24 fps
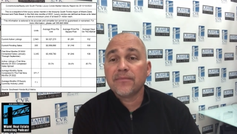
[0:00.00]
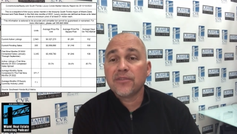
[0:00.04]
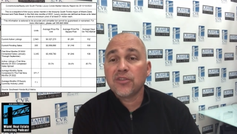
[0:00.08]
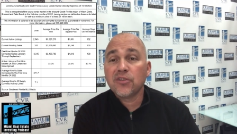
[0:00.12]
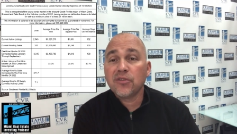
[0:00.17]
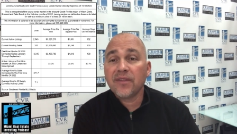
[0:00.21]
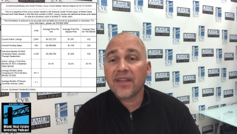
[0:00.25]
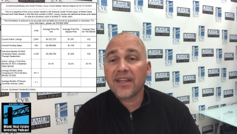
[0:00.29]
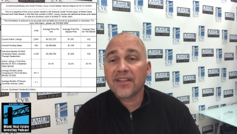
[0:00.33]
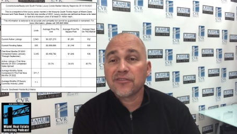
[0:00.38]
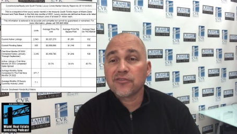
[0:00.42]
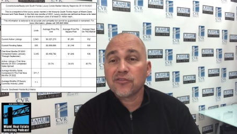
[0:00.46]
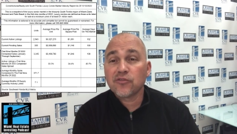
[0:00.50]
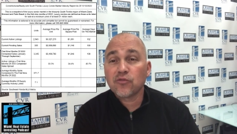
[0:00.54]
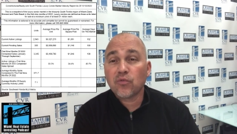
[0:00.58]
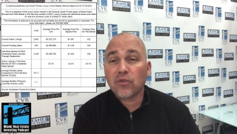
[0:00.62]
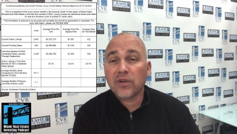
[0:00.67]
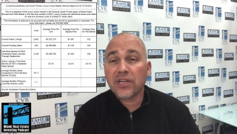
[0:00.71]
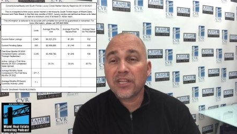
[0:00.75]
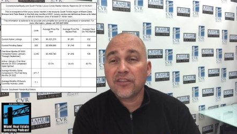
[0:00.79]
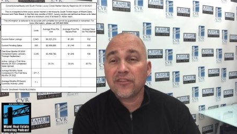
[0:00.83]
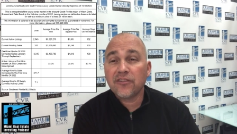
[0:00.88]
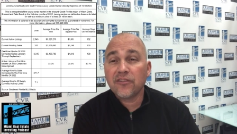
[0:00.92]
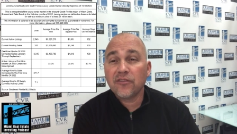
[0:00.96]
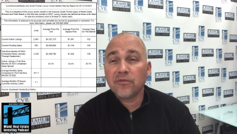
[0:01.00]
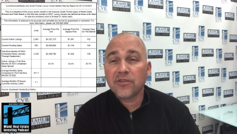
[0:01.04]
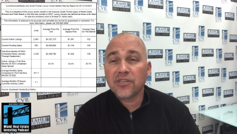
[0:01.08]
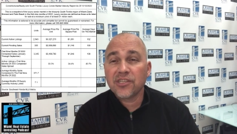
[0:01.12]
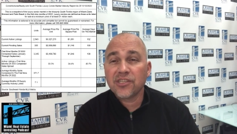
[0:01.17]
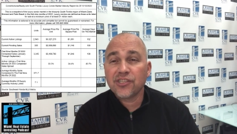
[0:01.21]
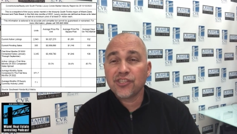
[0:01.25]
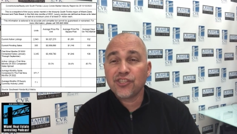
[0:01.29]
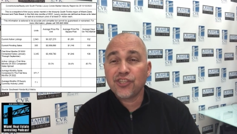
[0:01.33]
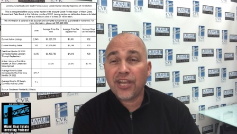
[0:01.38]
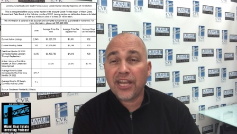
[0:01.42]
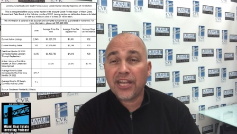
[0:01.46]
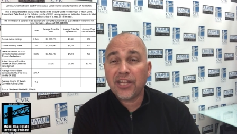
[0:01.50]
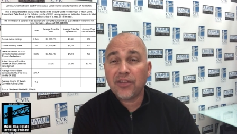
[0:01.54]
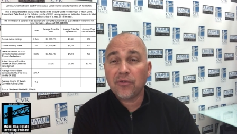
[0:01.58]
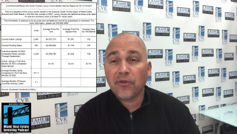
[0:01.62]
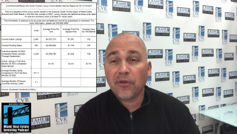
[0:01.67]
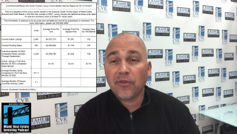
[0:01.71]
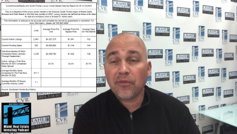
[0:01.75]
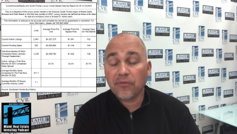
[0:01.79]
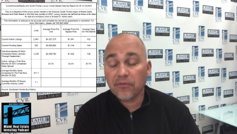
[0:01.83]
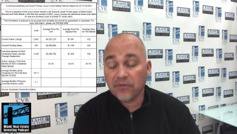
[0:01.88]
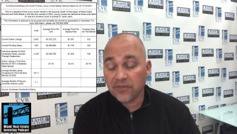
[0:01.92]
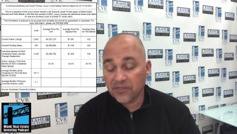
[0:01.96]
2022, which is
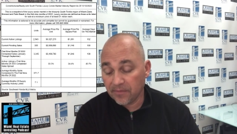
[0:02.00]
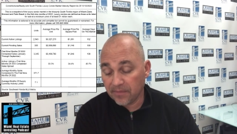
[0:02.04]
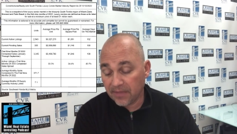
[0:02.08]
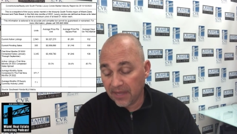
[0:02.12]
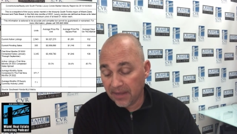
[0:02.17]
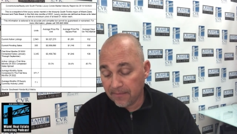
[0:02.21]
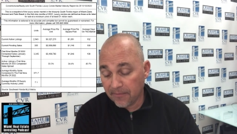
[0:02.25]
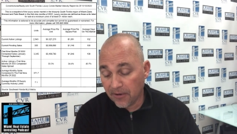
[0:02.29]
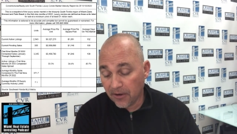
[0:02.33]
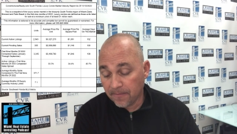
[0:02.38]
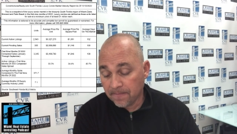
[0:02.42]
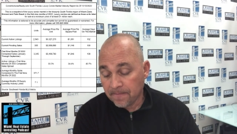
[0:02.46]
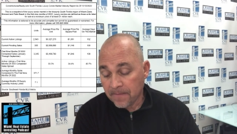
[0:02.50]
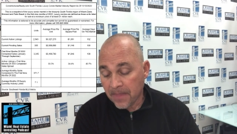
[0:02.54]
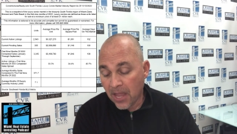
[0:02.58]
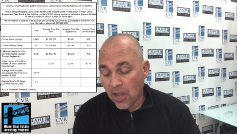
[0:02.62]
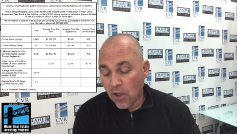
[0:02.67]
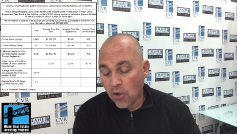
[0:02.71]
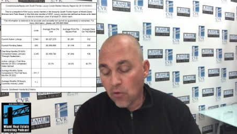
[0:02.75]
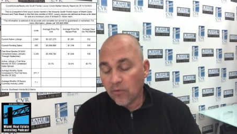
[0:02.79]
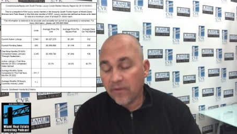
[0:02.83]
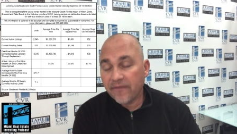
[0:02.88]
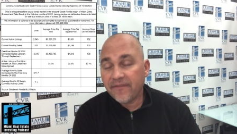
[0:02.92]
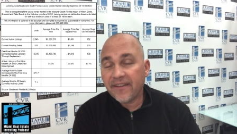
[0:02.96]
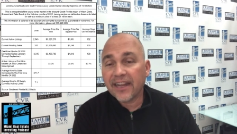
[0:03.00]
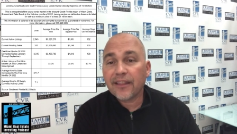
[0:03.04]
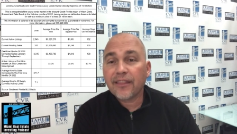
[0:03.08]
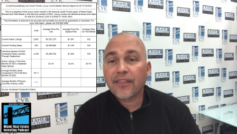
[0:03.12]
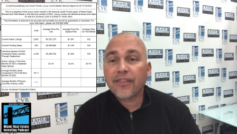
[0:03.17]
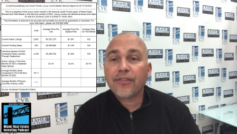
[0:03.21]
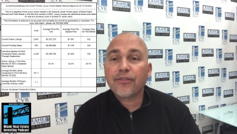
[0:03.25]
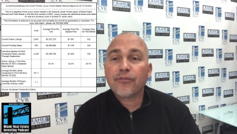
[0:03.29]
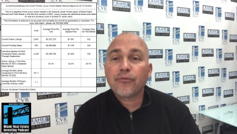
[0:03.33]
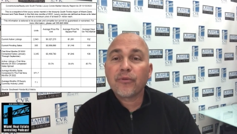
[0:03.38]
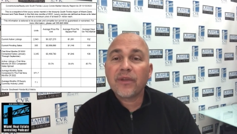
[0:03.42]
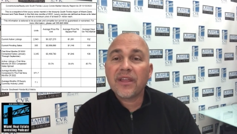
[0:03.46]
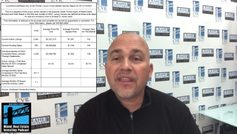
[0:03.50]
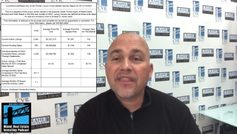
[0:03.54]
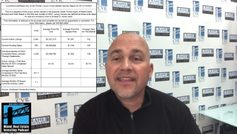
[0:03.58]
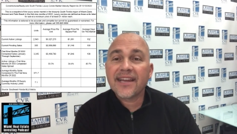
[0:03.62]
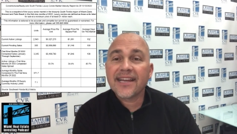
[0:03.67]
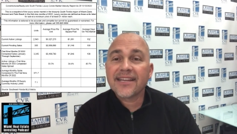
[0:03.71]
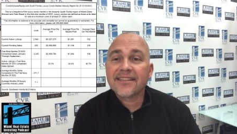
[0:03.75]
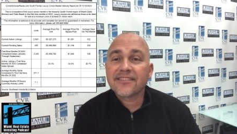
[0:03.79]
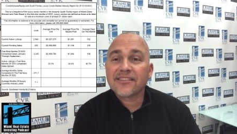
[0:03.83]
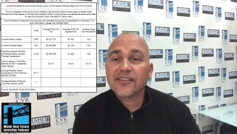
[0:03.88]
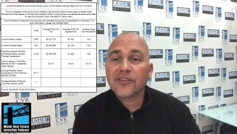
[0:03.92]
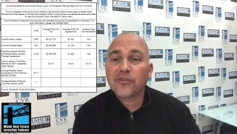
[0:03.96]
January through September, we've had
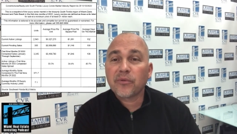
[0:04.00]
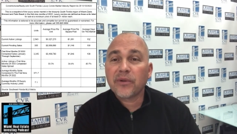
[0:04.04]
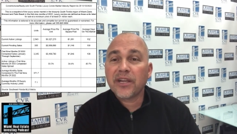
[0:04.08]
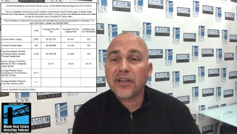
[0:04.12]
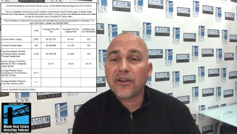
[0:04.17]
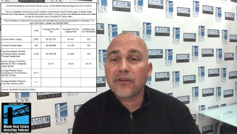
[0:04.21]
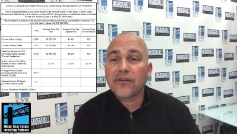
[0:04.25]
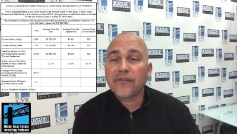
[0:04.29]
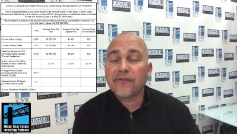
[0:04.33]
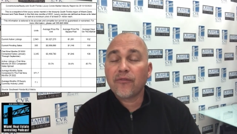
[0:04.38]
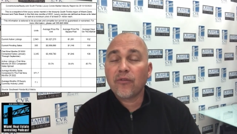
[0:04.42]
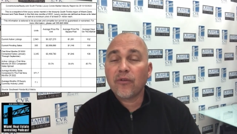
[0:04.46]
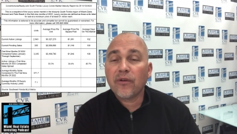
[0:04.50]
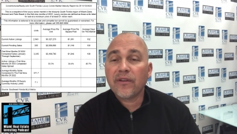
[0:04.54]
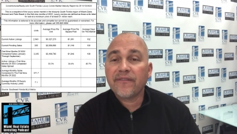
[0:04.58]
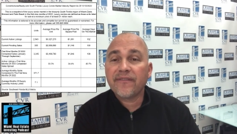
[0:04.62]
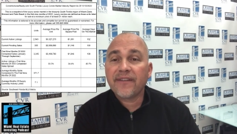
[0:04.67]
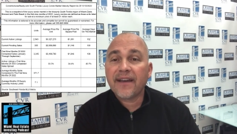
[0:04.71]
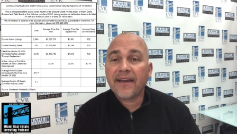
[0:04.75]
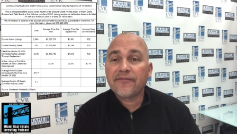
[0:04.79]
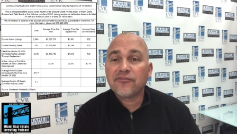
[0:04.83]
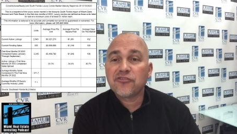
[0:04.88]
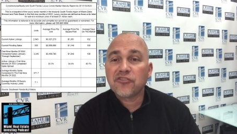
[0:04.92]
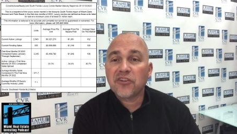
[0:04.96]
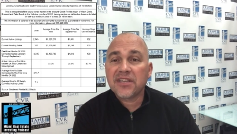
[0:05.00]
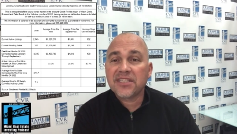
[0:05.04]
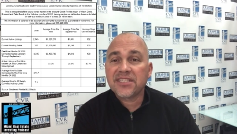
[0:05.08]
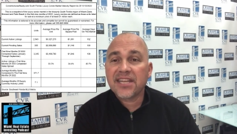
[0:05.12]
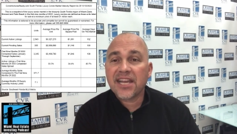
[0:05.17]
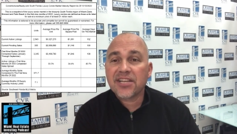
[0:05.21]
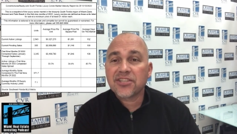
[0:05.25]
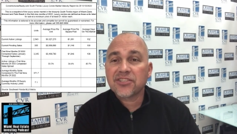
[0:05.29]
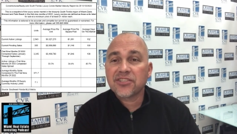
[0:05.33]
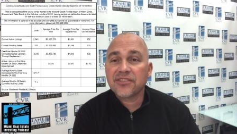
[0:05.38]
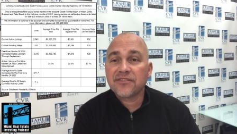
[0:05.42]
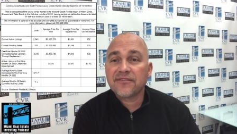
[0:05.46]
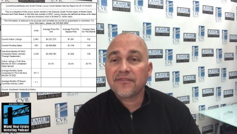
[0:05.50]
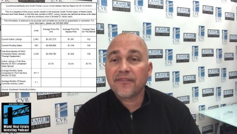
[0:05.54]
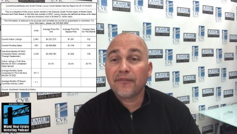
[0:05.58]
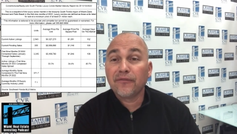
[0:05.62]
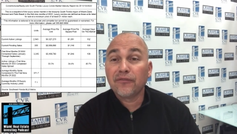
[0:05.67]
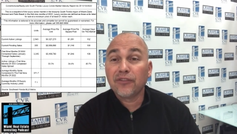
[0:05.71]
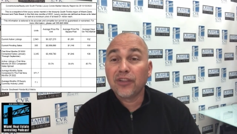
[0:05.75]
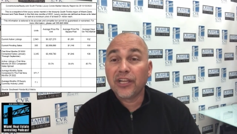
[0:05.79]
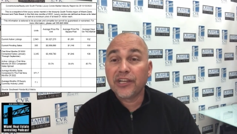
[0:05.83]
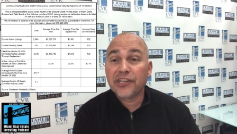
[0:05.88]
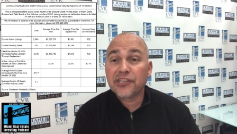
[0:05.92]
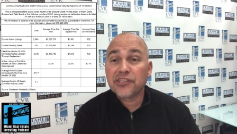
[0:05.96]
3,345 transactions with
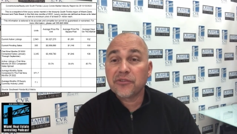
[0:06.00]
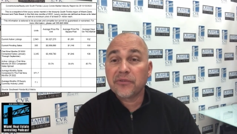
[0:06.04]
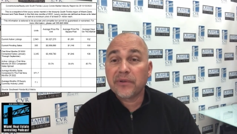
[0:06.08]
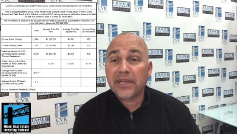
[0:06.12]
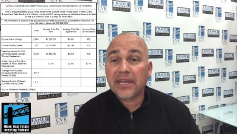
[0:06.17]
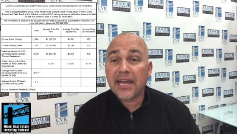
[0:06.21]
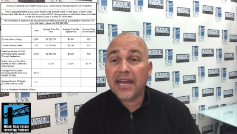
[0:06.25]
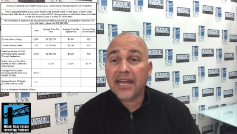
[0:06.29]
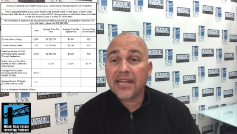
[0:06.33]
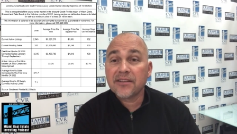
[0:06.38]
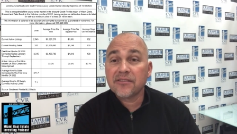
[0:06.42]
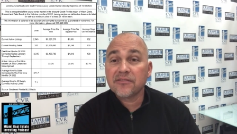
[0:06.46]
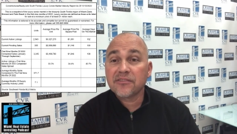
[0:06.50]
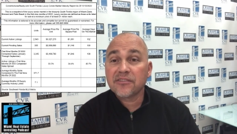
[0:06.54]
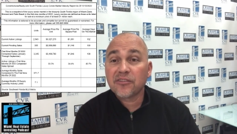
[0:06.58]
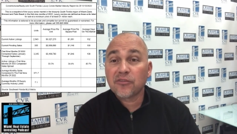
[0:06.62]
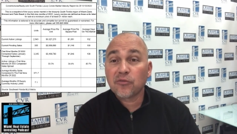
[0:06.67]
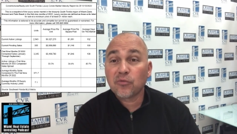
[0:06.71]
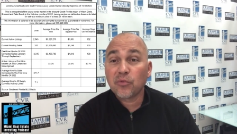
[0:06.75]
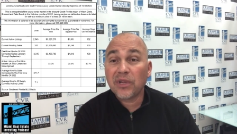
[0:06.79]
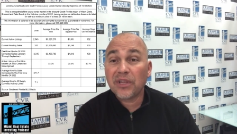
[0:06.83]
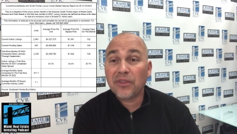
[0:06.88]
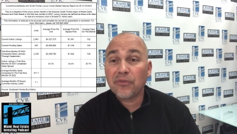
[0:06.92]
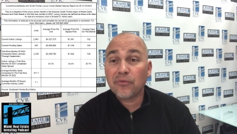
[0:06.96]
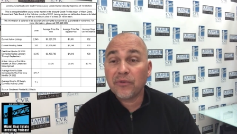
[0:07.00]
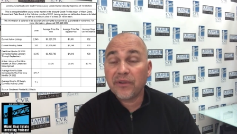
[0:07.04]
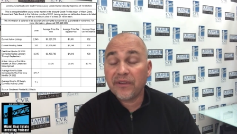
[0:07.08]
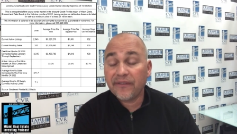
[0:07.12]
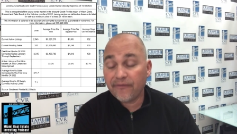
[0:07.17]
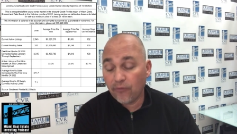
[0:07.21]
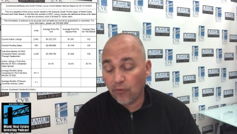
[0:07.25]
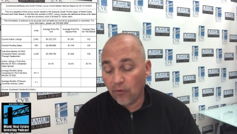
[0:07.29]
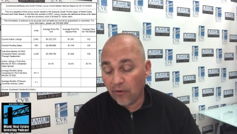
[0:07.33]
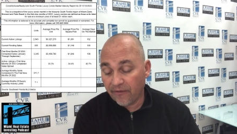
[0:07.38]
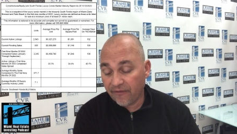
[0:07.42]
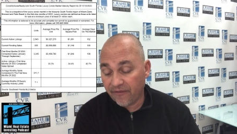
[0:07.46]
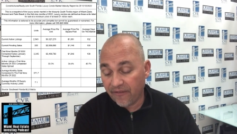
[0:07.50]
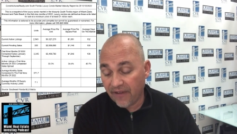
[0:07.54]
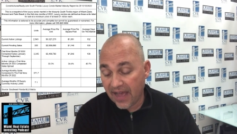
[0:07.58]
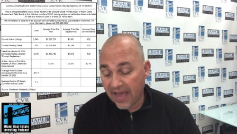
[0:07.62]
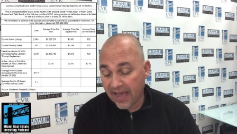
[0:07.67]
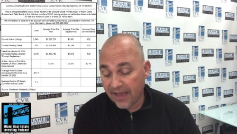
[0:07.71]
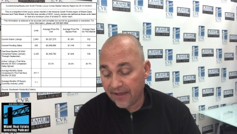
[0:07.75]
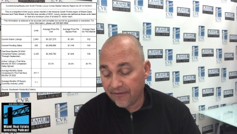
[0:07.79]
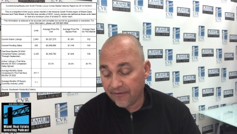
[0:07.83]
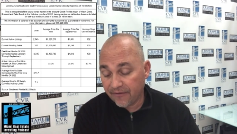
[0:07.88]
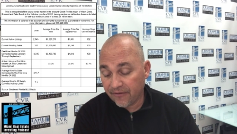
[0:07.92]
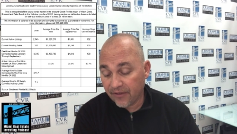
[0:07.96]
luxury condos,
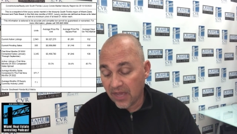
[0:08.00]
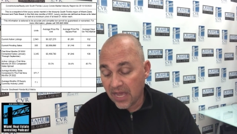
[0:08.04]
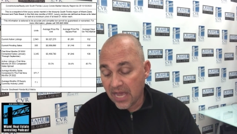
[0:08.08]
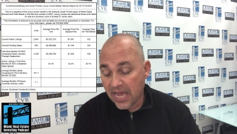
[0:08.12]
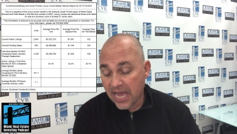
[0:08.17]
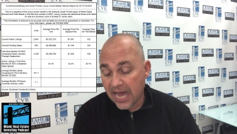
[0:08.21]
3,345.